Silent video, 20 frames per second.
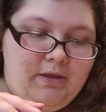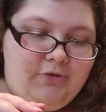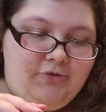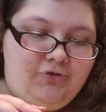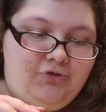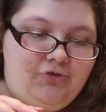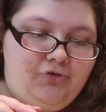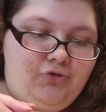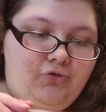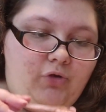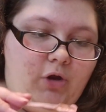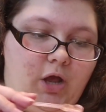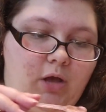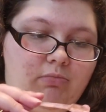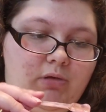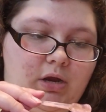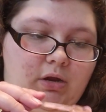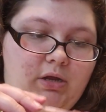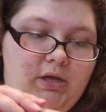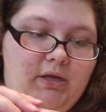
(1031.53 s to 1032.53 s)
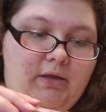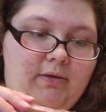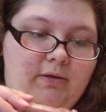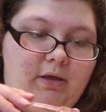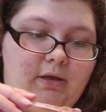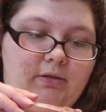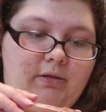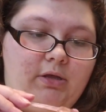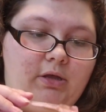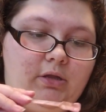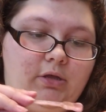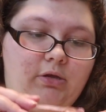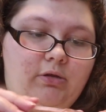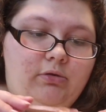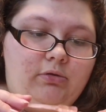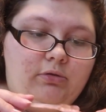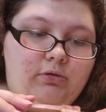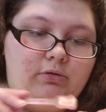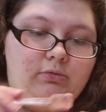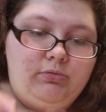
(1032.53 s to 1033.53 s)
strawberry on the other.
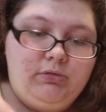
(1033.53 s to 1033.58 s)
A little